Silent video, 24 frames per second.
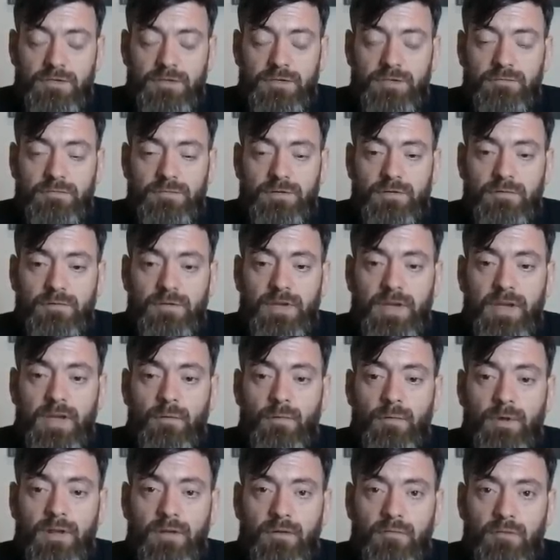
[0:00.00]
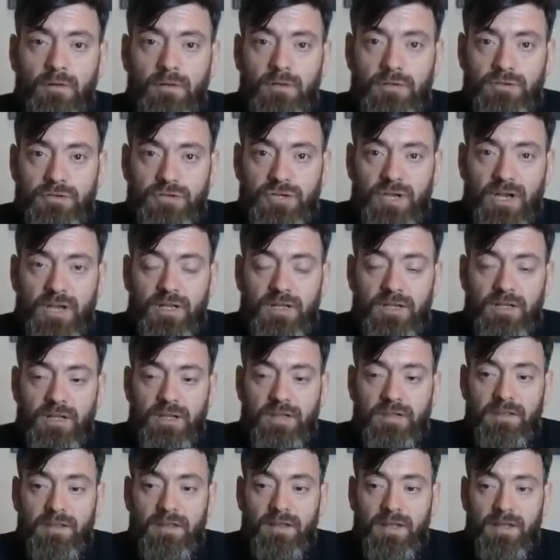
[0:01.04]
She was okay. Went across, checked the
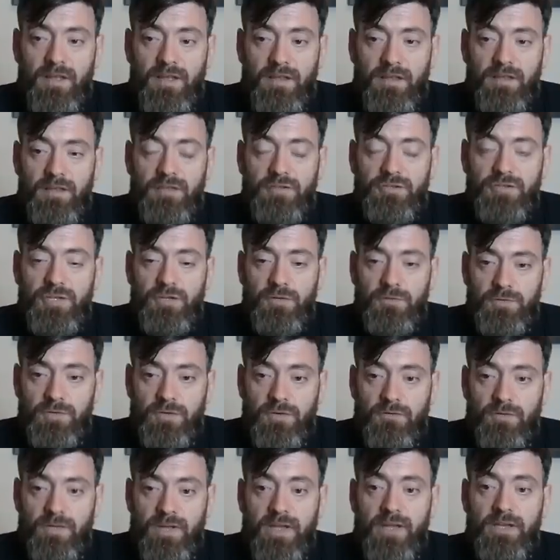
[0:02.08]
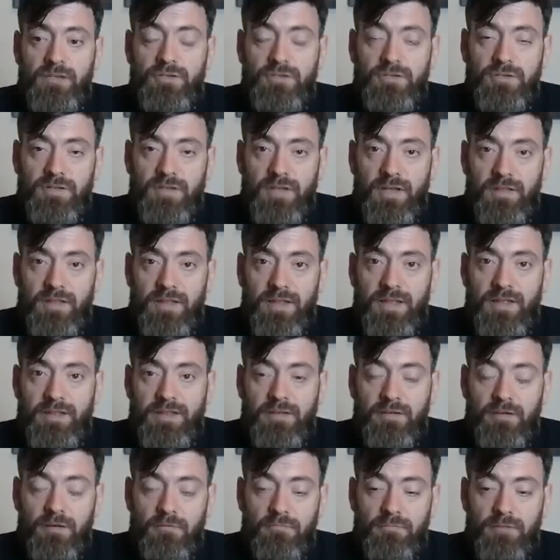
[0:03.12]
other lady. She was okay. The other lady
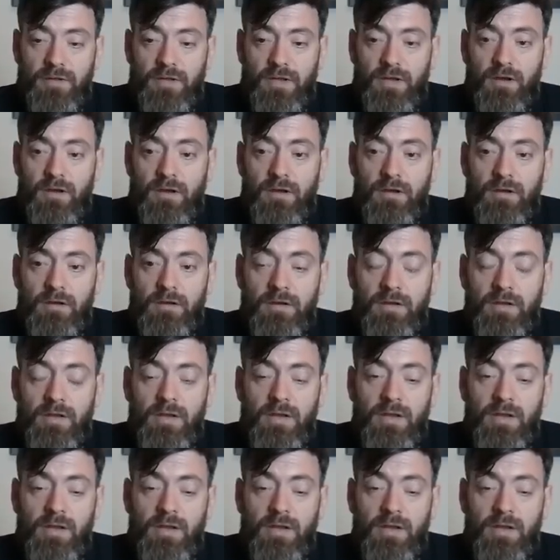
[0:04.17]
got out the car.